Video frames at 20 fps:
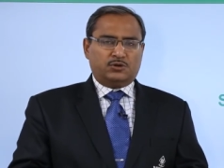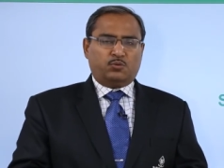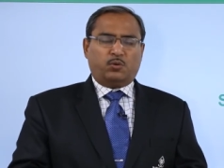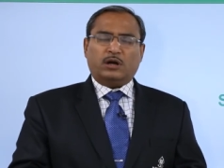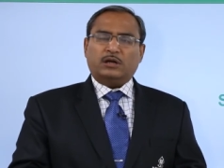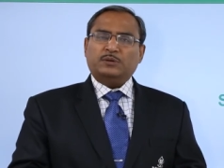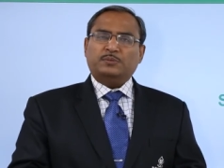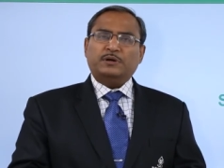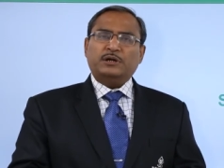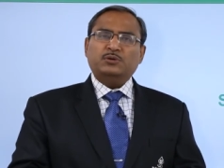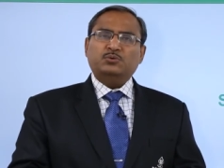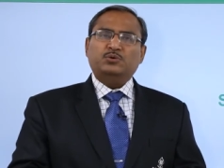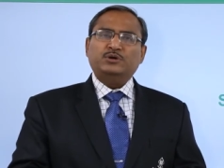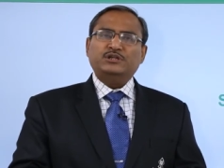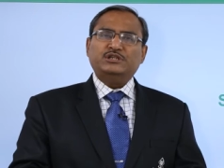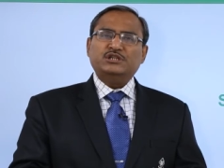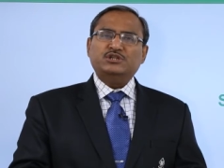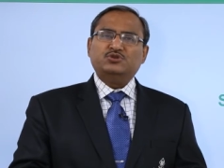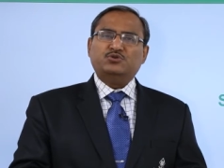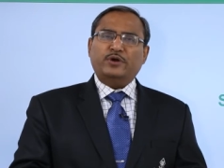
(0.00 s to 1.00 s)
Whatever
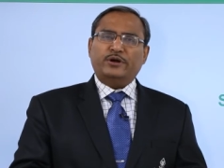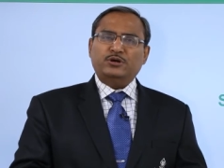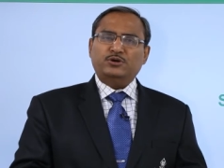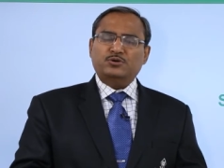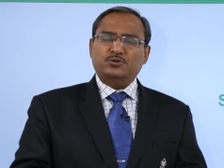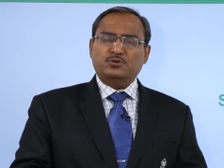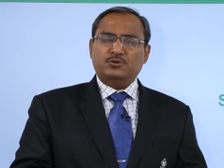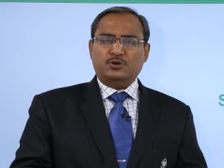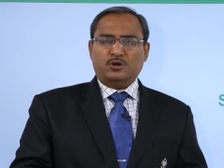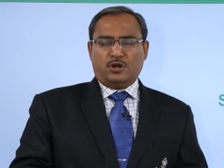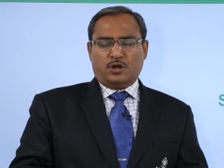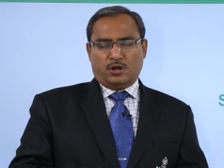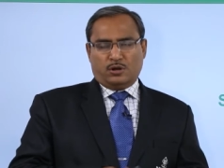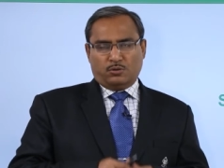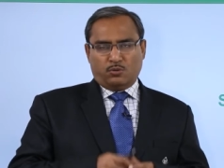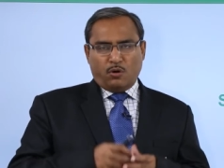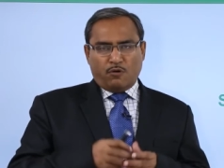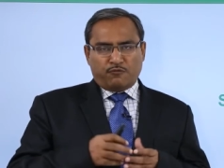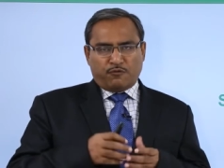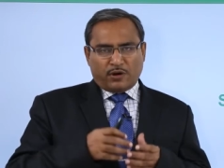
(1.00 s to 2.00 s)
which is going to
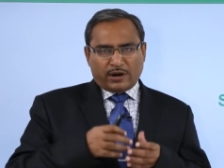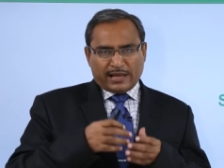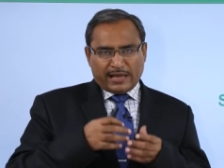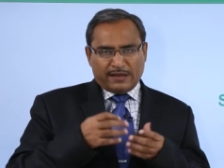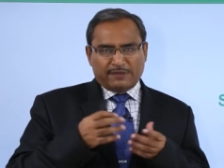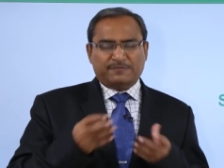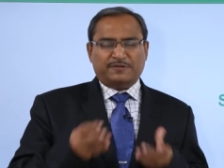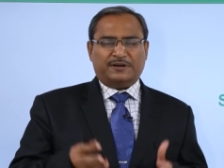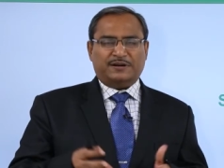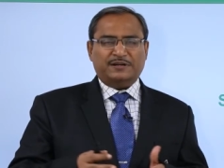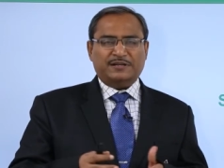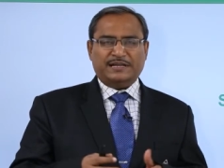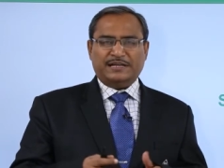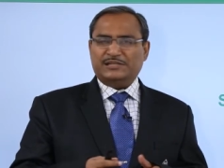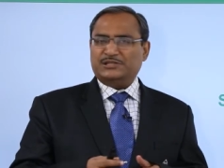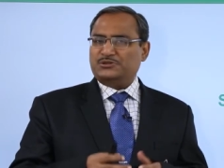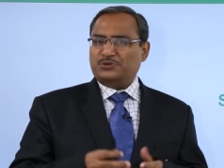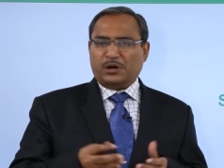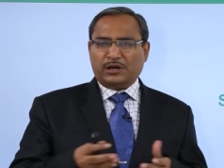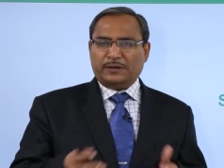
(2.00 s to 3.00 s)
go forever
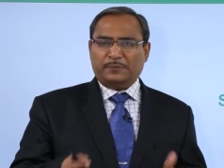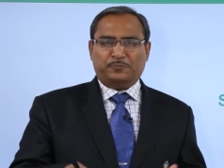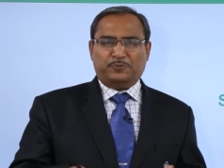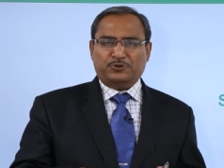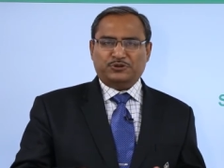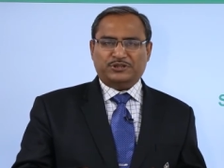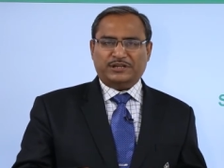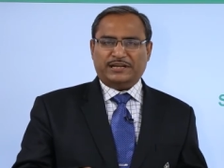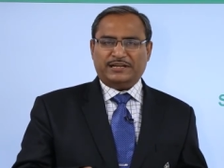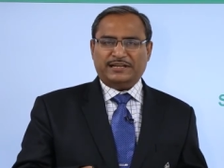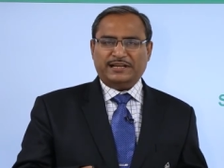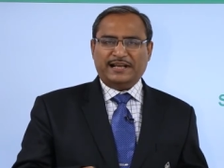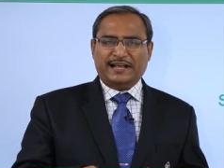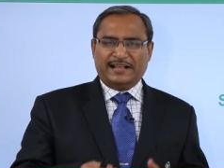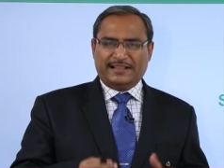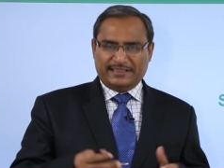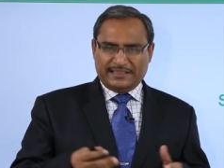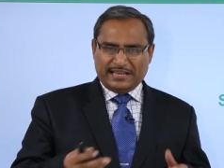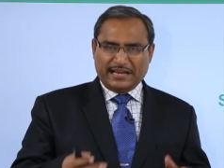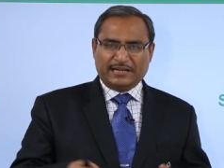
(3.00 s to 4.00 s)
is not a project,
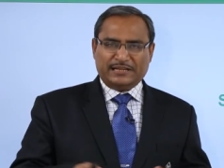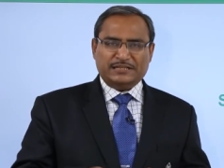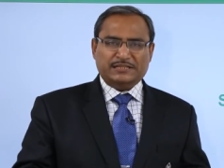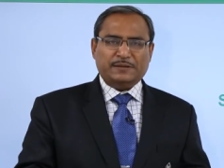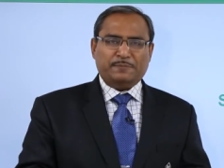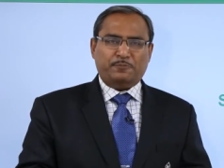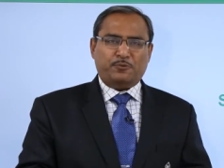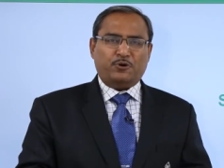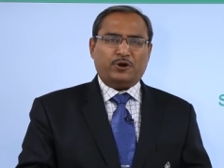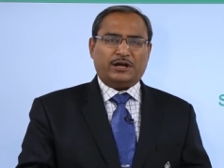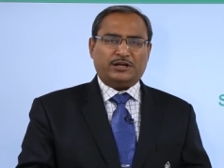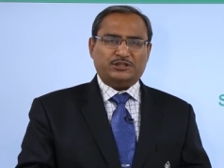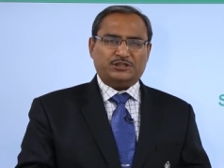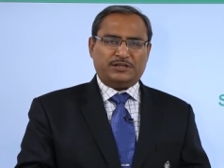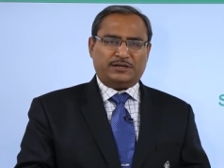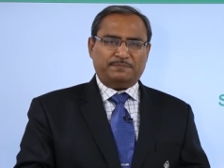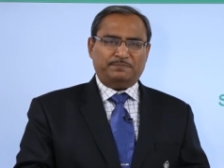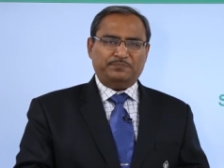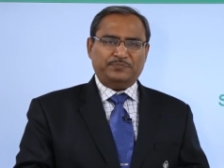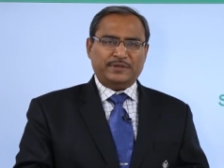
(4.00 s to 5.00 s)
that is a
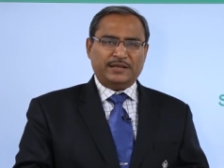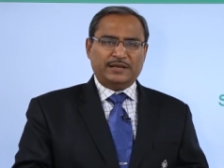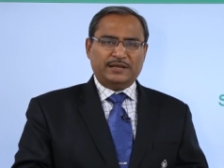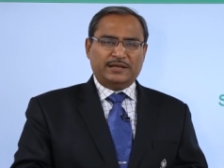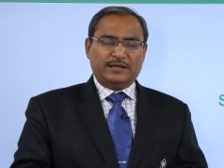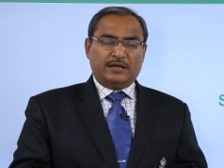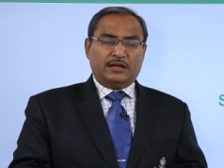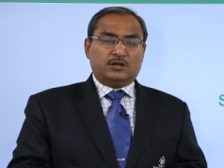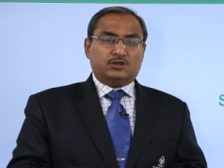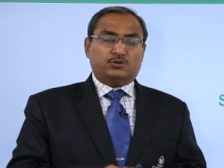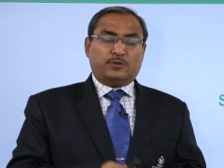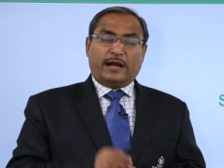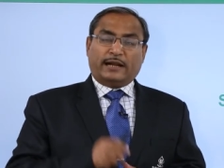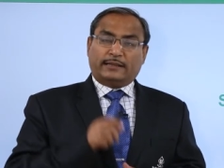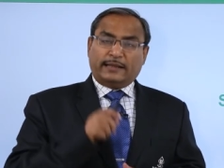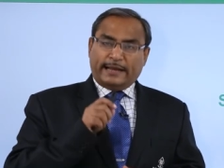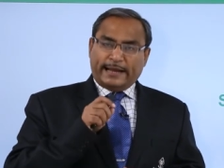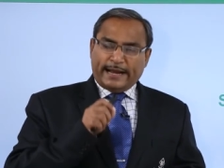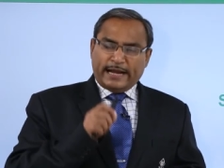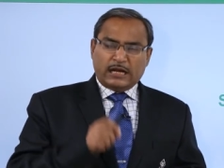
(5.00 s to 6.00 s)
production. So
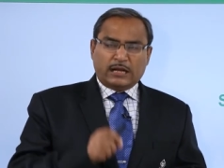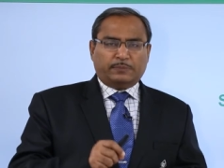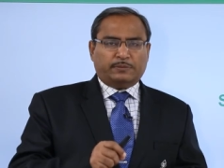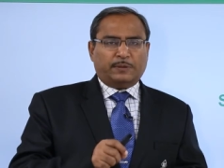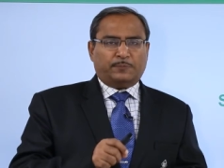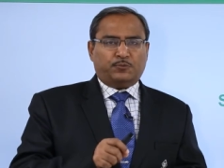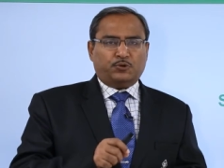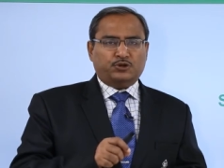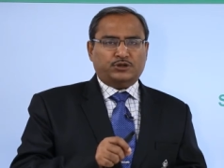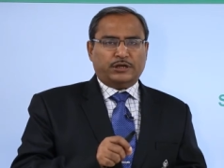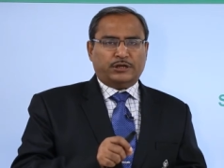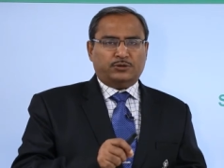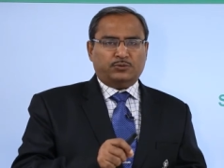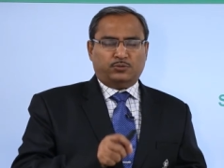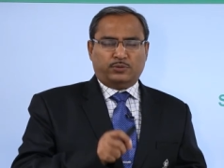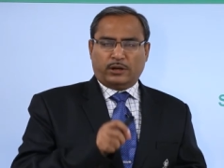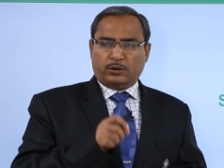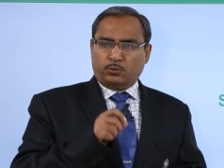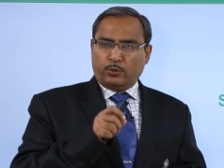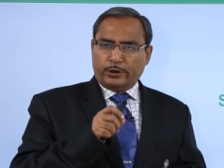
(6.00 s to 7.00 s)
at the end of the
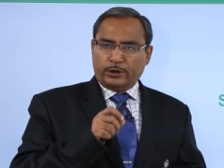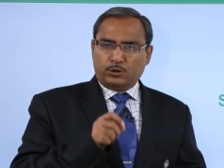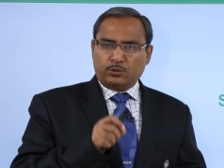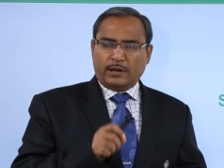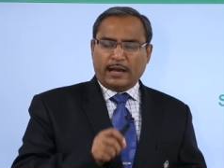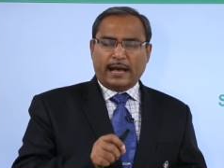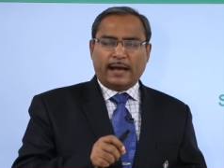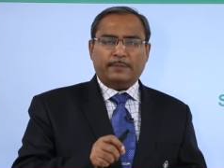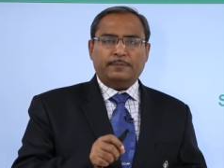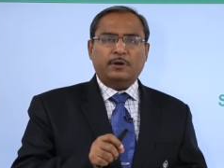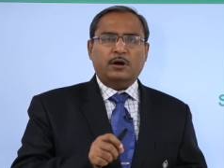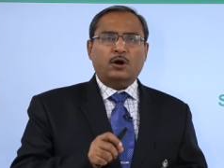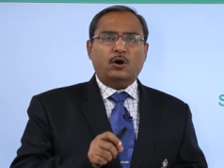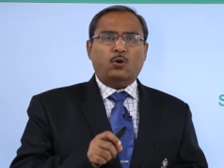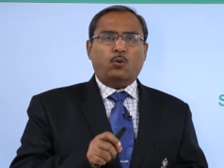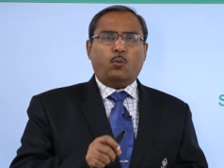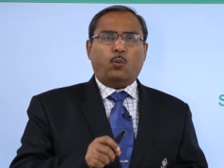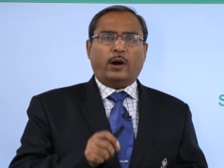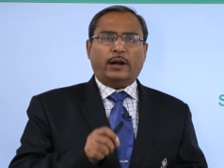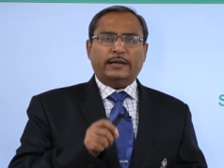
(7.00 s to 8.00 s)
project, we are going to have
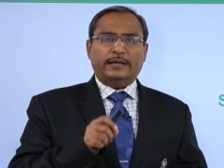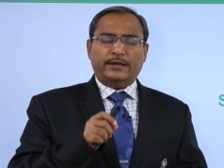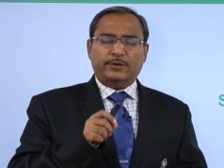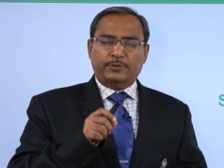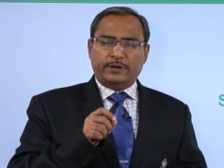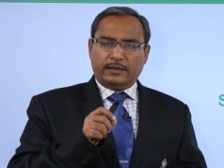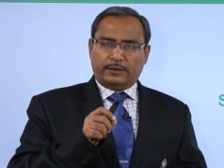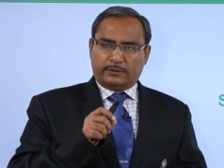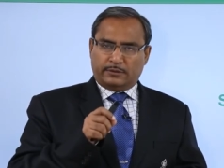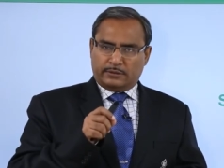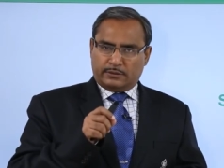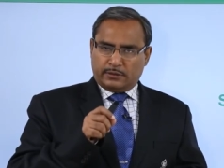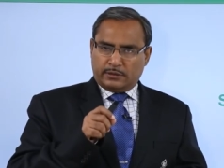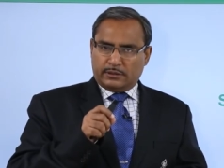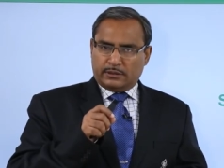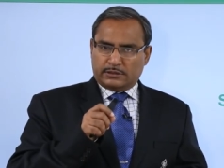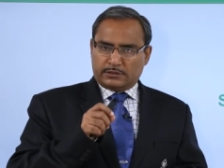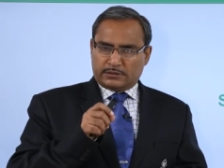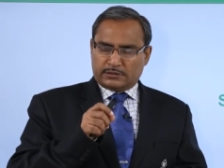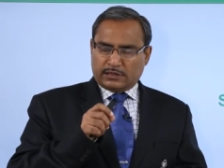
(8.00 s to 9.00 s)
one unit
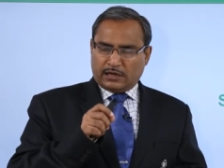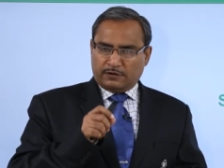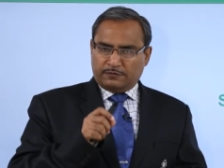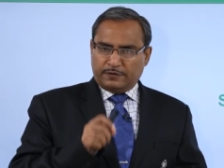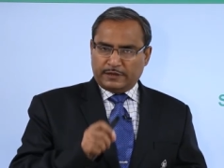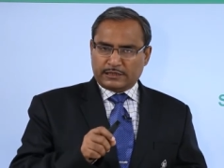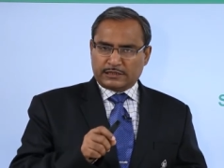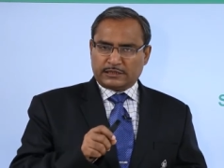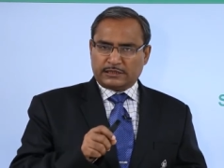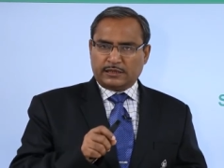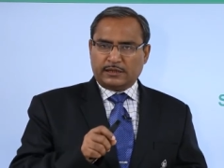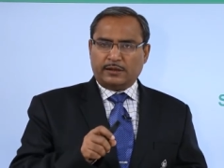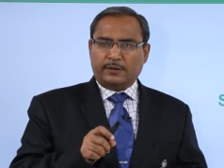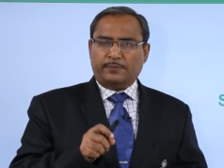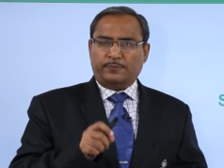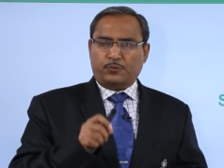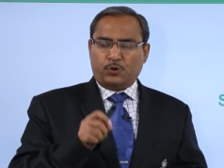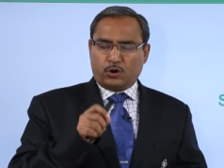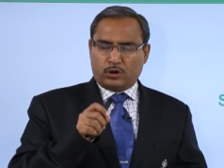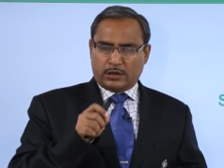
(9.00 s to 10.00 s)
service,
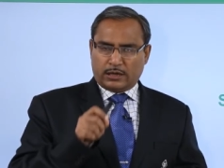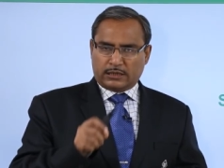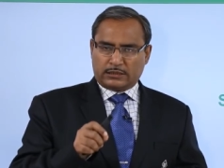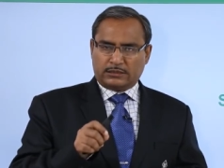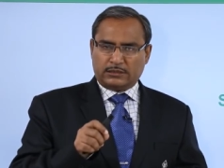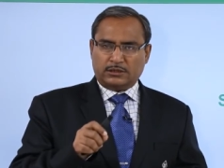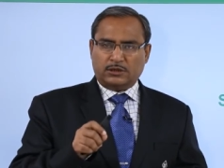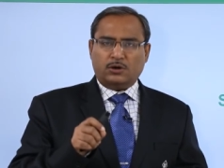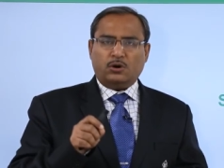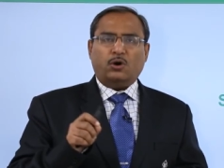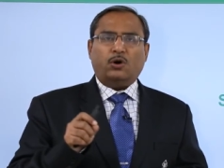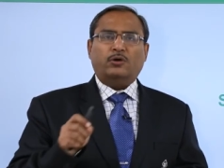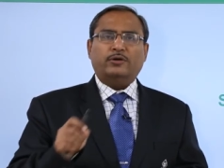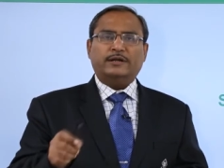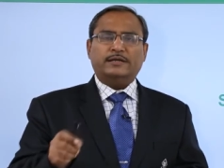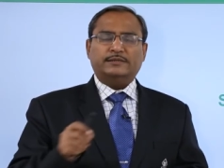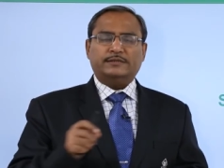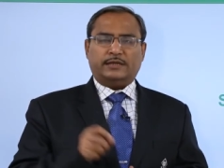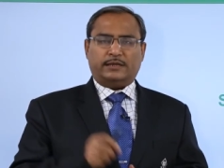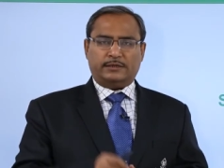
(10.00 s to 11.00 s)
product or
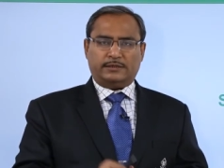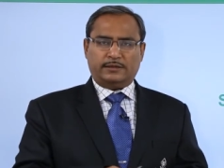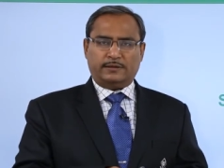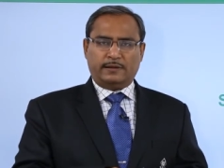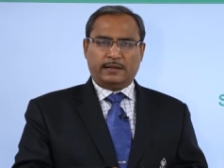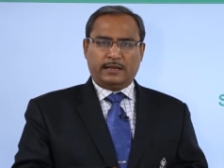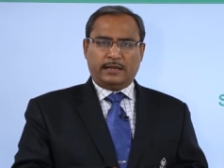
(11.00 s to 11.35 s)
result.